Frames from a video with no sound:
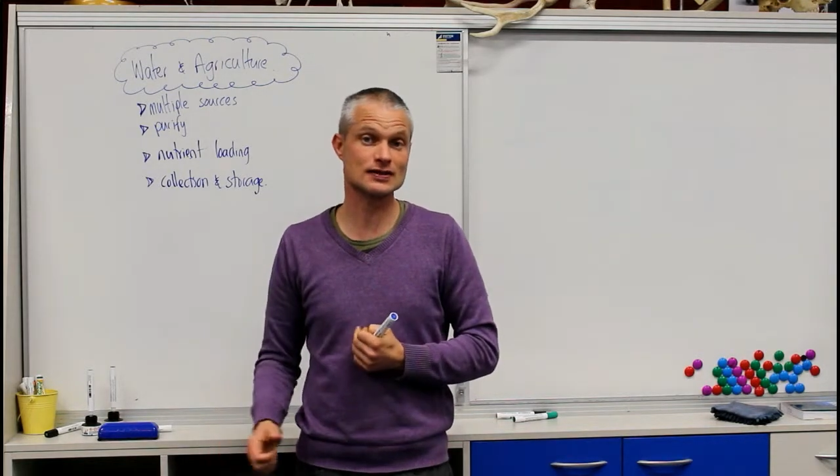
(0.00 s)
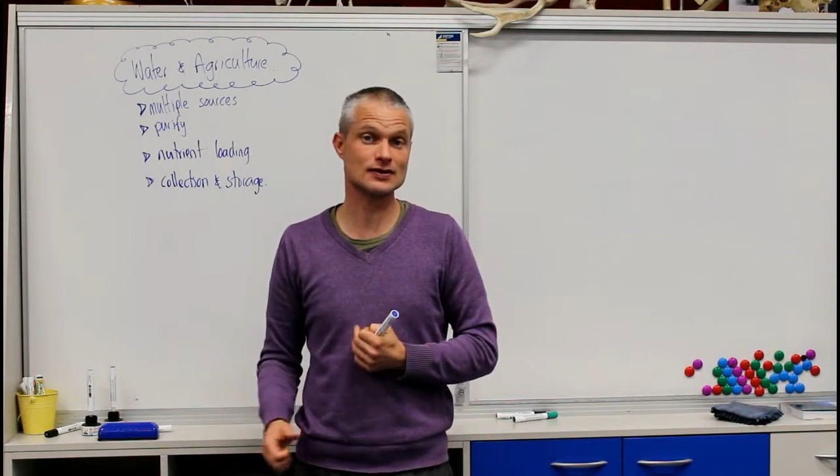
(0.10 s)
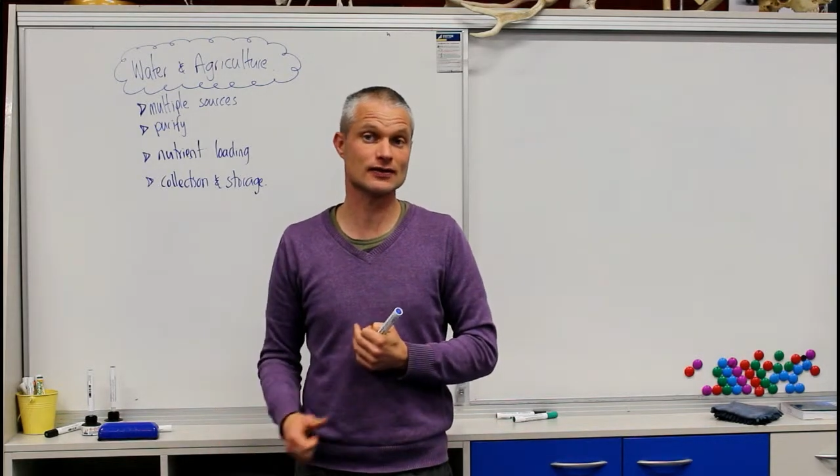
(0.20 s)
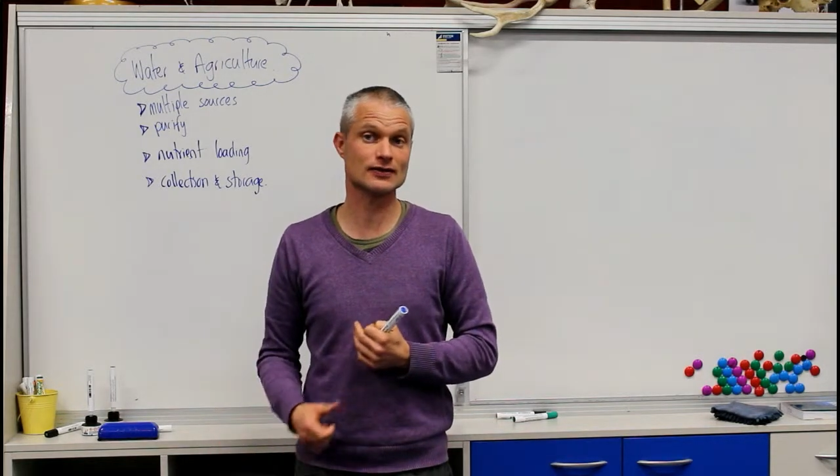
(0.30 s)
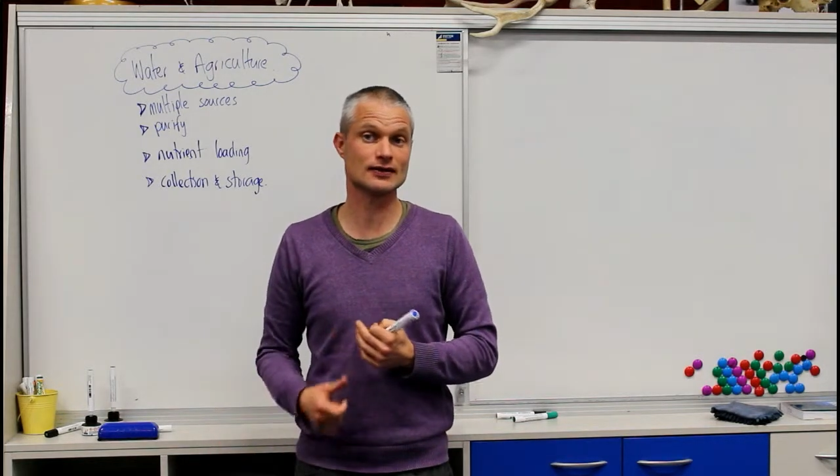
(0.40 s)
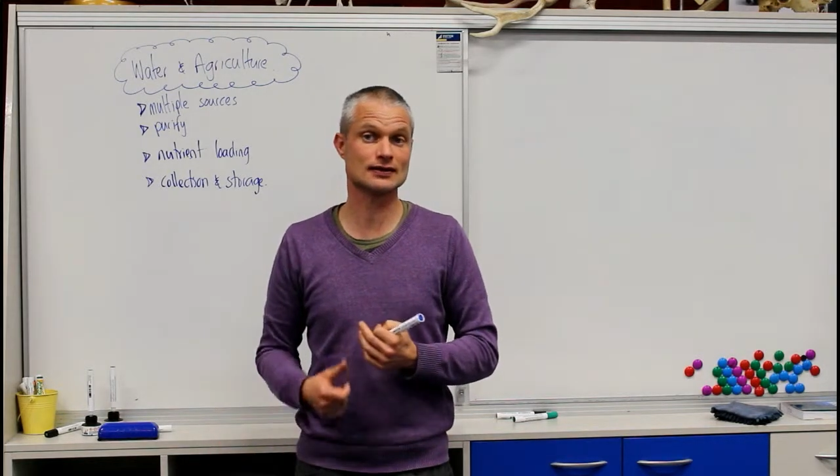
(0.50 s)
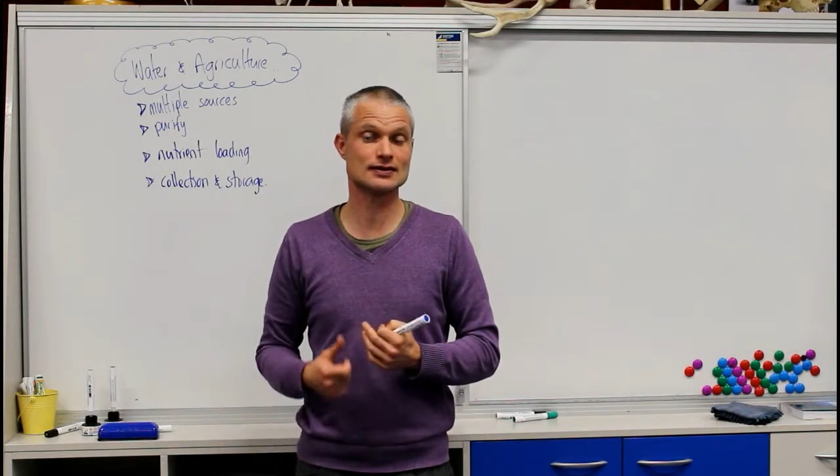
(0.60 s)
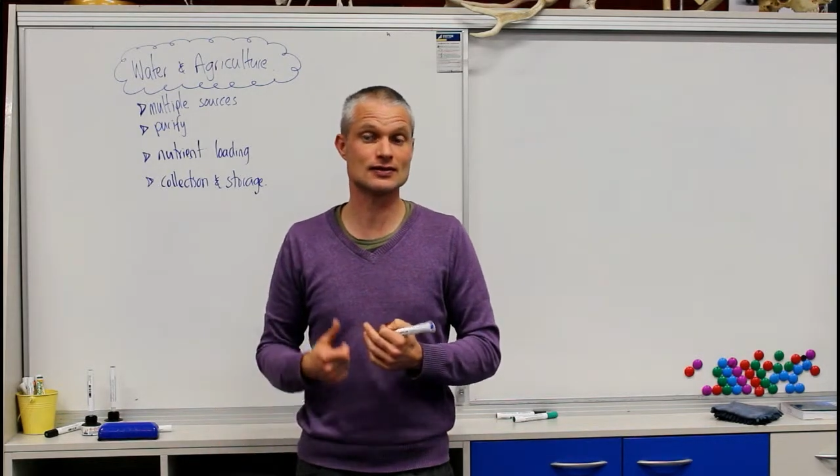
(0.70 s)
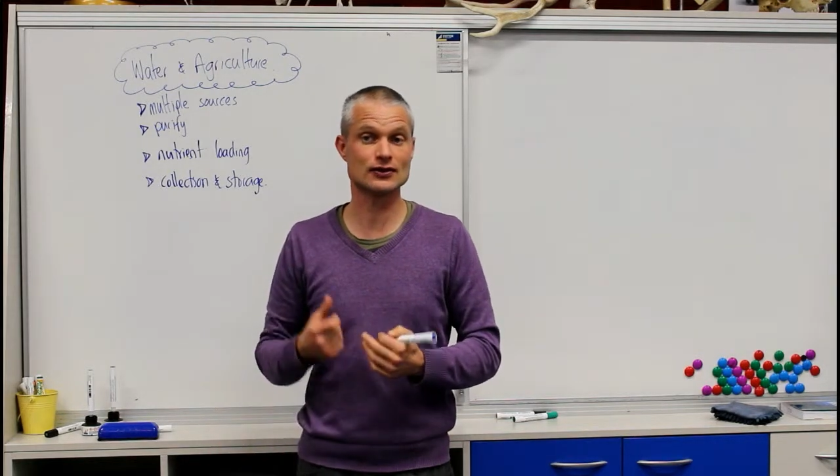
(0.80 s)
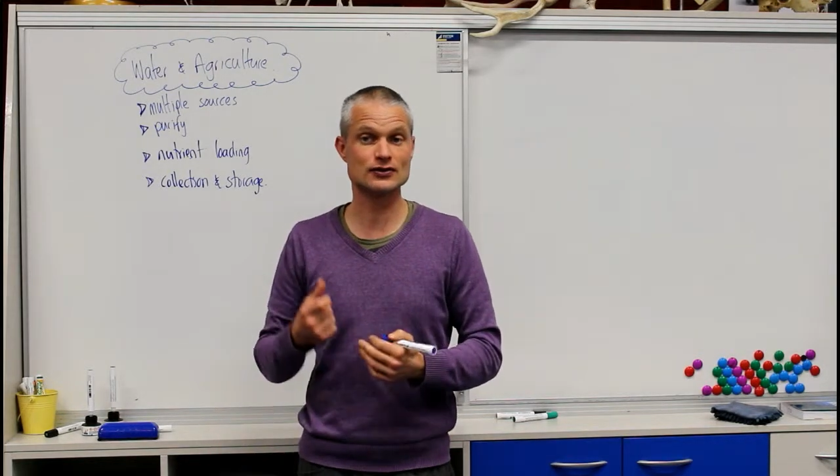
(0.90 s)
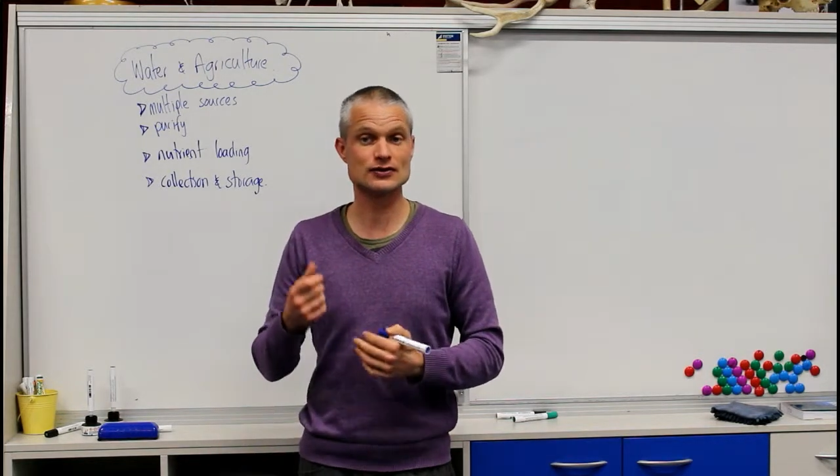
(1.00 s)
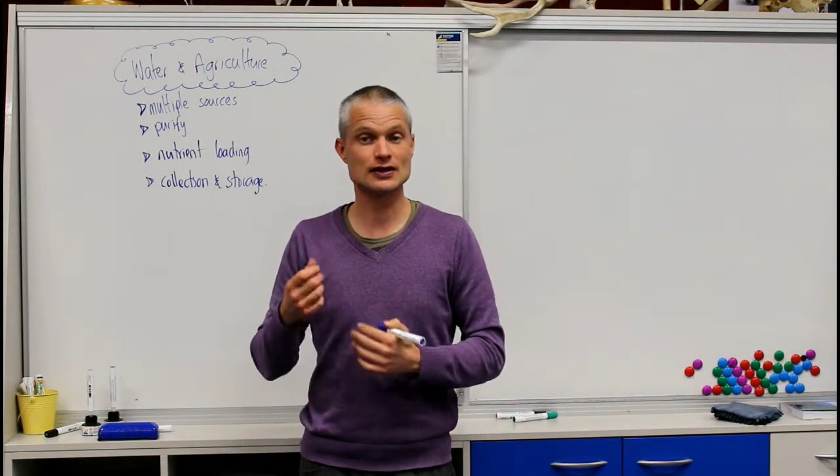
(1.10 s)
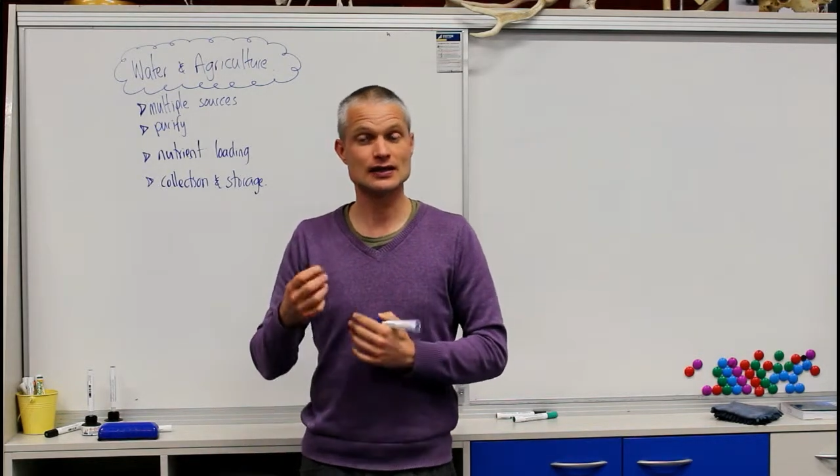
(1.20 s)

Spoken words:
so that those